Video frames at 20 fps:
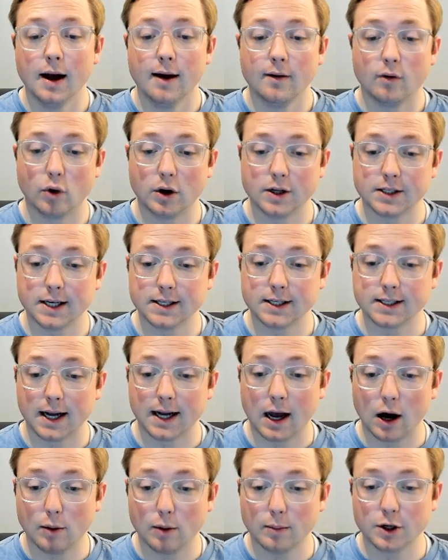for assessing
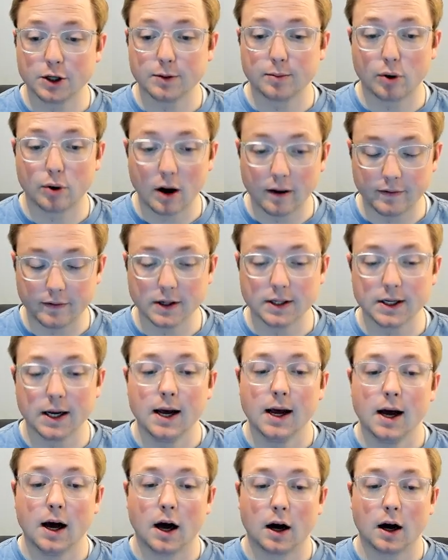how much profit
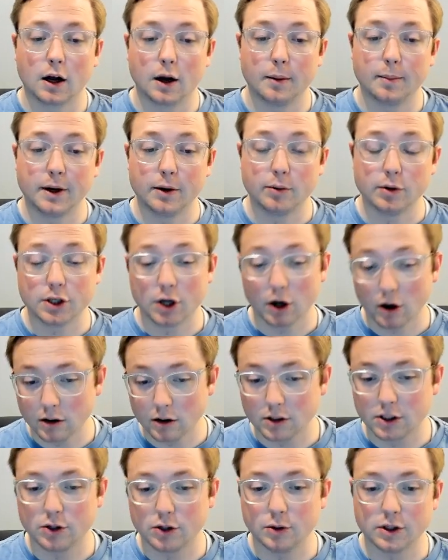a company
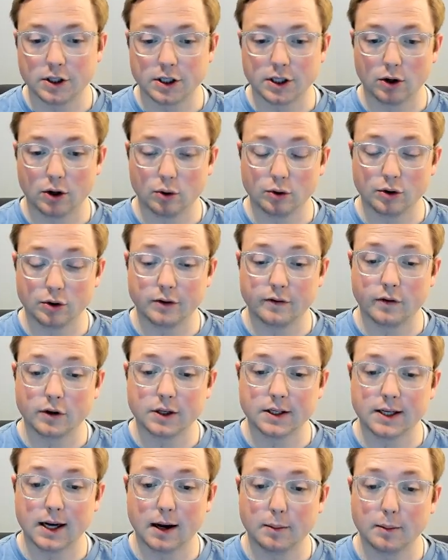returns to its shareholders
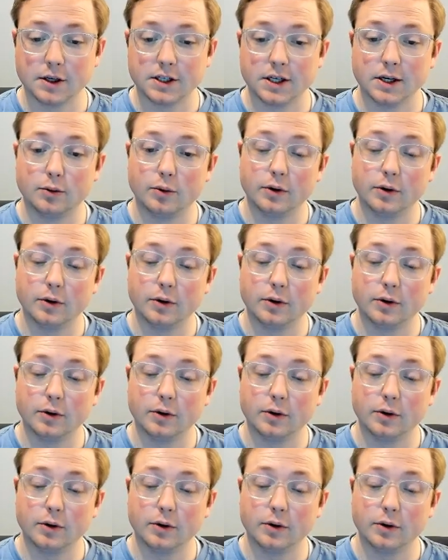versus how much it